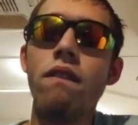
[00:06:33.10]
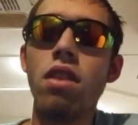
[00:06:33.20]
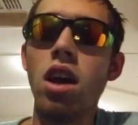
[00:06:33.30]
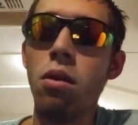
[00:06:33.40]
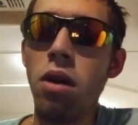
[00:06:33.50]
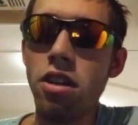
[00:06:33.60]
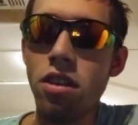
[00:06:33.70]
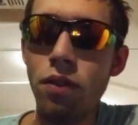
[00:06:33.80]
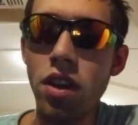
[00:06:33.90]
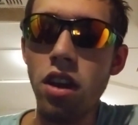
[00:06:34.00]
I watched a
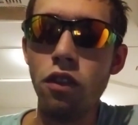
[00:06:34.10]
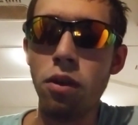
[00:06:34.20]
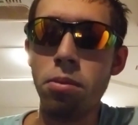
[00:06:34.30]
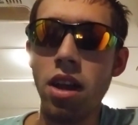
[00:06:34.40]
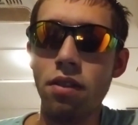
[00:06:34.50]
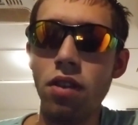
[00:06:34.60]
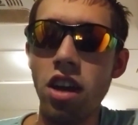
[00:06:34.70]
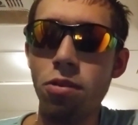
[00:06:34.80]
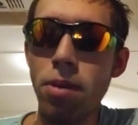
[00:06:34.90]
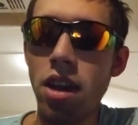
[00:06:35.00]
video from Black
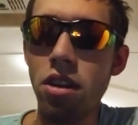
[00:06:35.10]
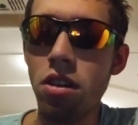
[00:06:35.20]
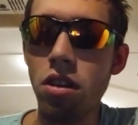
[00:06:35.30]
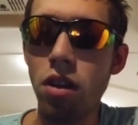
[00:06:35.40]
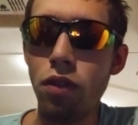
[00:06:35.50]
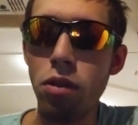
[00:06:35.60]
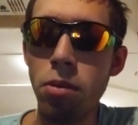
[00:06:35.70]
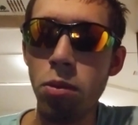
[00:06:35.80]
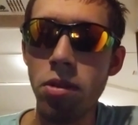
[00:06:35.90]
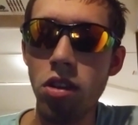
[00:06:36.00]
Flags Matter a few
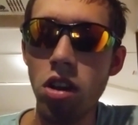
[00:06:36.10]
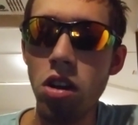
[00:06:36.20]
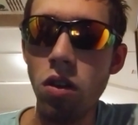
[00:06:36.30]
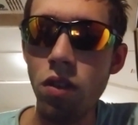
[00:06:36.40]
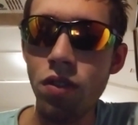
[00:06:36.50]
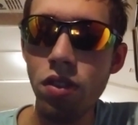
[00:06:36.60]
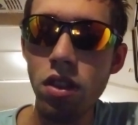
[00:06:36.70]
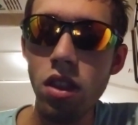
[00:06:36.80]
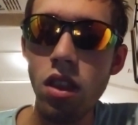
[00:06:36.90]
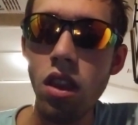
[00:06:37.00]
moments ago,
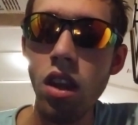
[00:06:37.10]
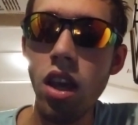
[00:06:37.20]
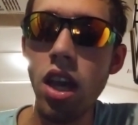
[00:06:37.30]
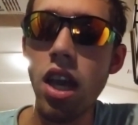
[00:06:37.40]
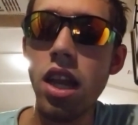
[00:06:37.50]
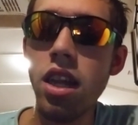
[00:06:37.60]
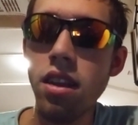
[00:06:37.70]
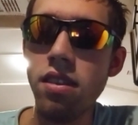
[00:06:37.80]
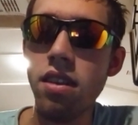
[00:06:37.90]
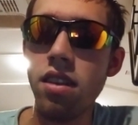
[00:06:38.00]
and he
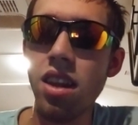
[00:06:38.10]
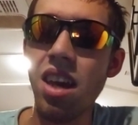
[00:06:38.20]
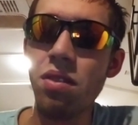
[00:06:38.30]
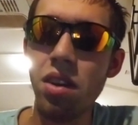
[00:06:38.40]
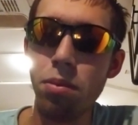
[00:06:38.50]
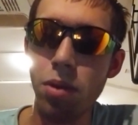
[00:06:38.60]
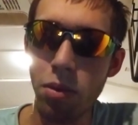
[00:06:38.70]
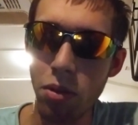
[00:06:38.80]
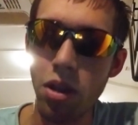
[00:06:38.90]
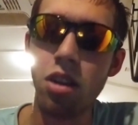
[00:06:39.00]
said something that I'm going
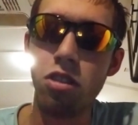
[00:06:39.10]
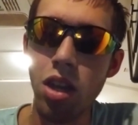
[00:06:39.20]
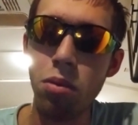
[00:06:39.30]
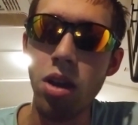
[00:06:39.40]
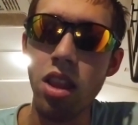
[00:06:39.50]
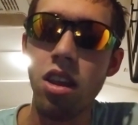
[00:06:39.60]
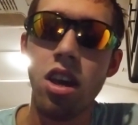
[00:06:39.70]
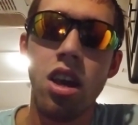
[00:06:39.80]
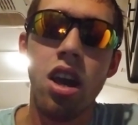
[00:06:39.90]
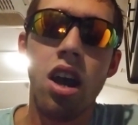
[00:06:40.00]
to agree with.
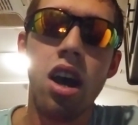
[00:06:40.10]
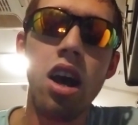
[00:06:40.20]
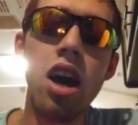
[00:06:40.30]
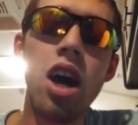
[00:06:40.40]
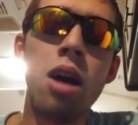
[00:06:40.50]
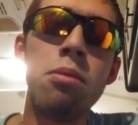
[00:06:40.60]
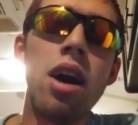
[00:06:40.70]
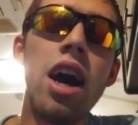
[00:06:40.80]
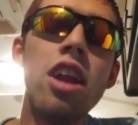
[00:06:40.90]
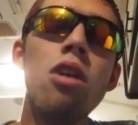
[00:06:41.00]
Um,
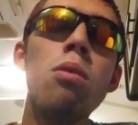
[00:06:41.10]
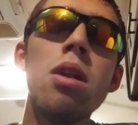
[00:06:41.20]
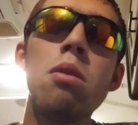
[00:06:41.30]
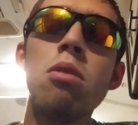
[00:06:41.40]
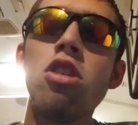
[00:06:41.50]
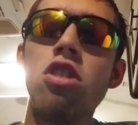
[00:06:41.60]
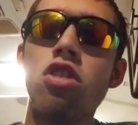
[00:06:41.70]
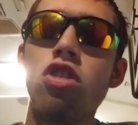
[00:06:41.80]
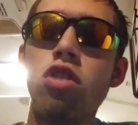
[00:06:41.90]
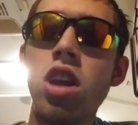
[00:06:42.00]
I don't want them to just
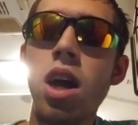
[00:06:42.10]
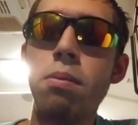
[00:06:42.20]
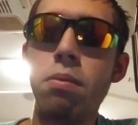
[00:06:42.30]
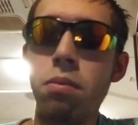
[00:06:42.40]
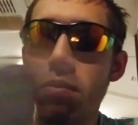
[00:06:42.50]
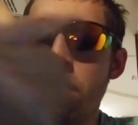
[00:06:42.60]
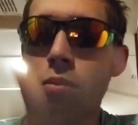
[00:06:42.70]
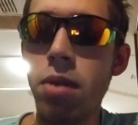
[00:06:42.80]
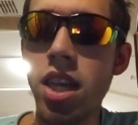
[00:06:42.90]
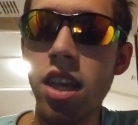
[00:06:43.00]
straight up
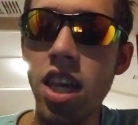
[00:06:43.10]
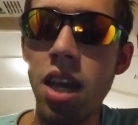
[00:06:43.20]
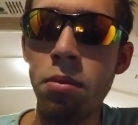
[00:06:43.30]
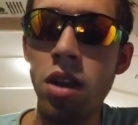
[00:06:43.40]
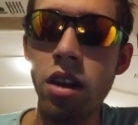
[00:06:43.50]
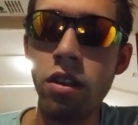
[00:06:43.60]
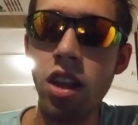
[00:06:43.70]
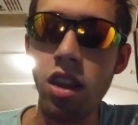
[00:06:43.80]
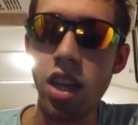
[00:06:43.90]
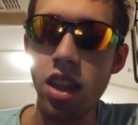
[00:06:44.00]
make a game right or late
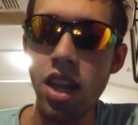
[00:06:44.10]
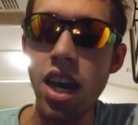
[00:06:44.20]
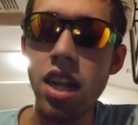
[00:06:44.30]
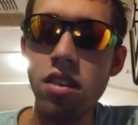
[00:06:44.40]
like that.